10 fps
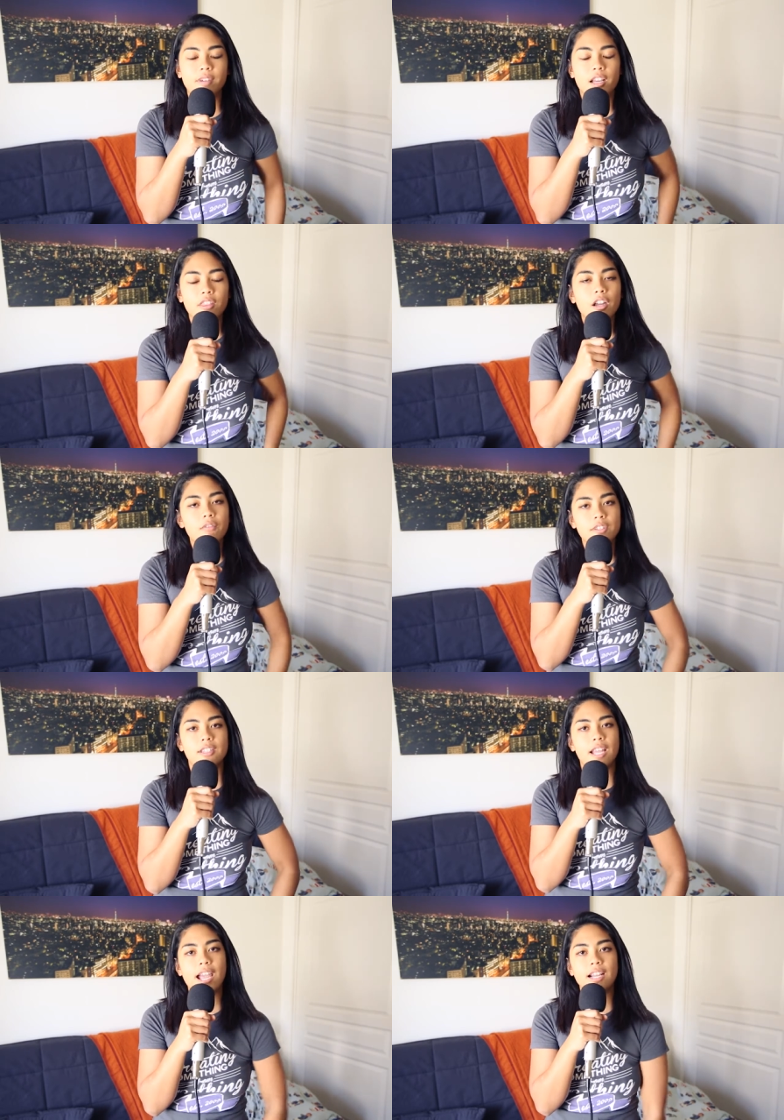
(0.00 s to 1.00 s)
I thought of it as
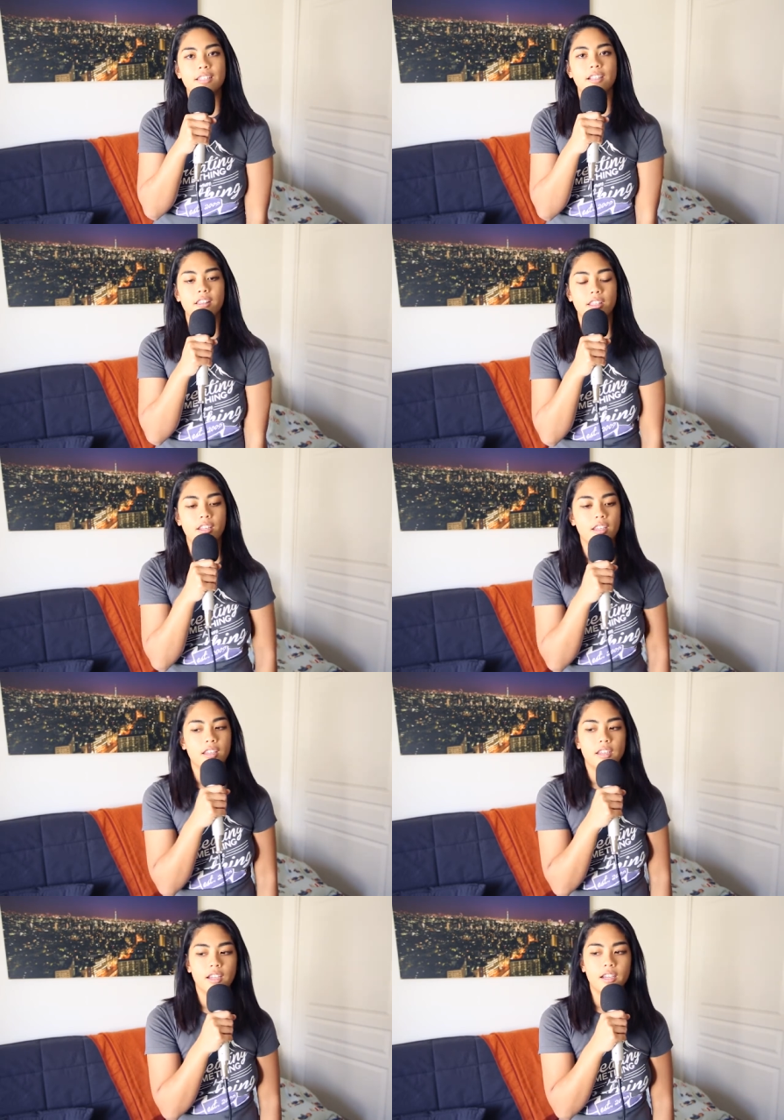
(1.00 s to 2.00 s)
an acting
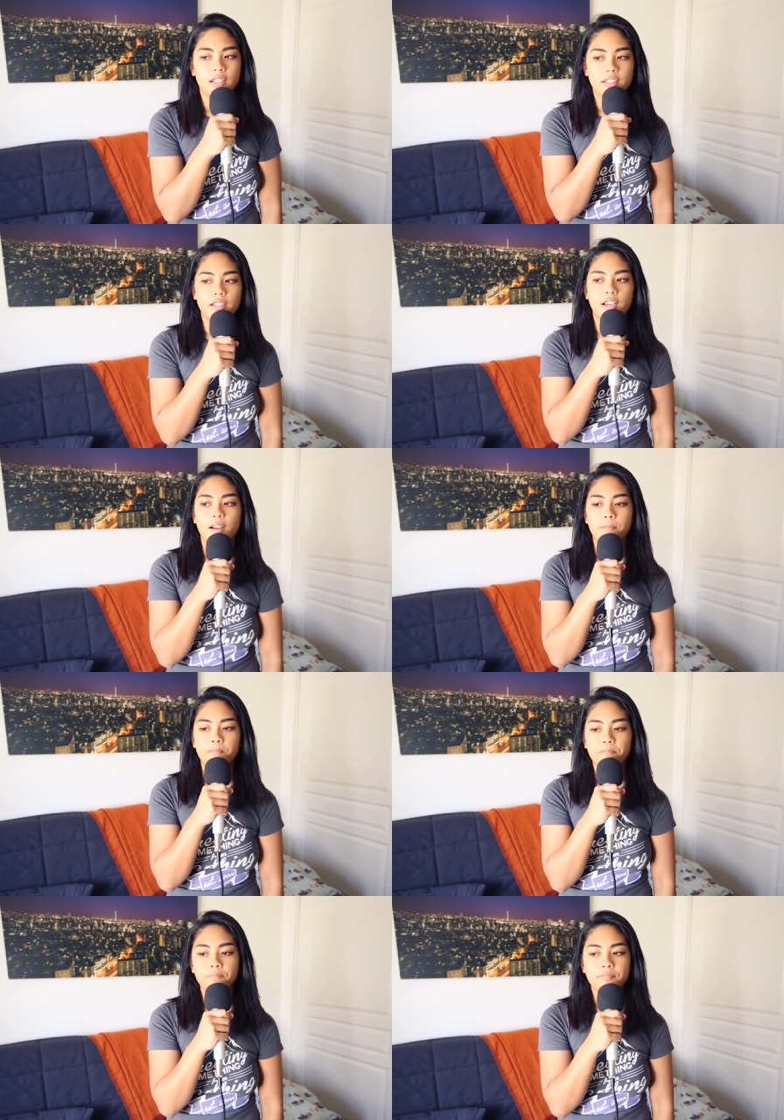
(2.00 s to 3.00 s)
thingy.
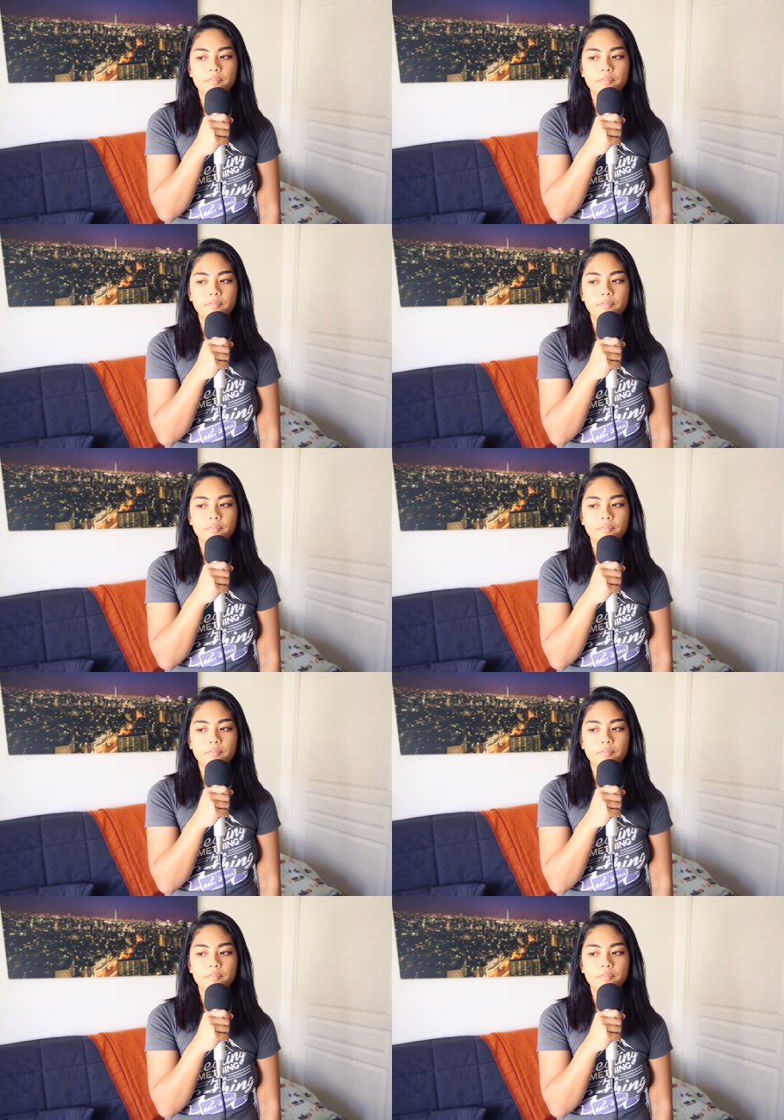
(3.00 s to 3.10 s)
And